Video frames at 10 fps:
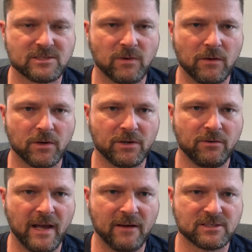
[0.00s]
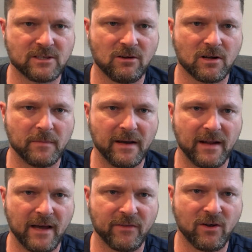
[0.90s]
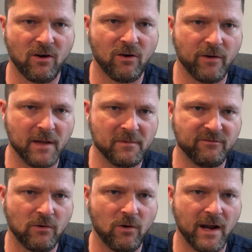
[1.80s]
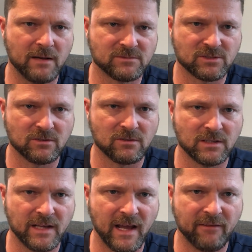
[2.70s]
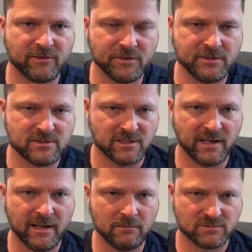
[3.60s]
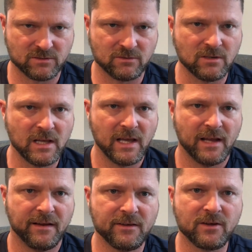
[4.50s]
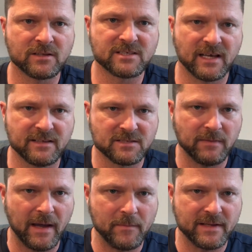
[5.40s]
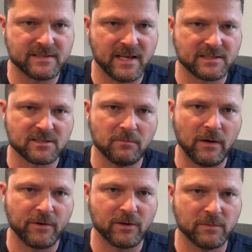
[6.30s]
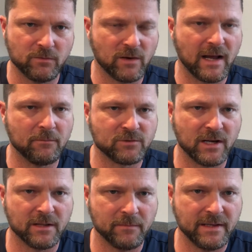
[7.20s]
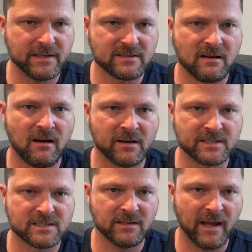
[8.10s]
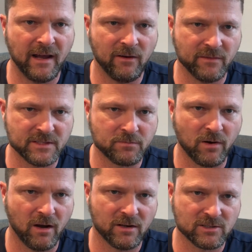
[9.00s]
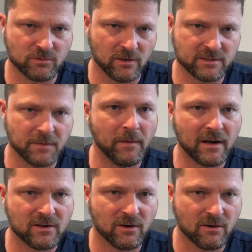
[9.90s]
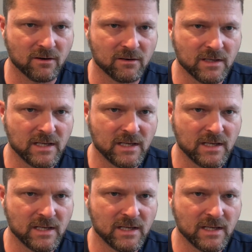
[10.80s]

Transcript: so what I want to do now is talk about how the car ran before Amsoil and after using the Amsoil. Now, you can say this might be a testimonial, but what I'm trying to be is honest in how these products worked in my car.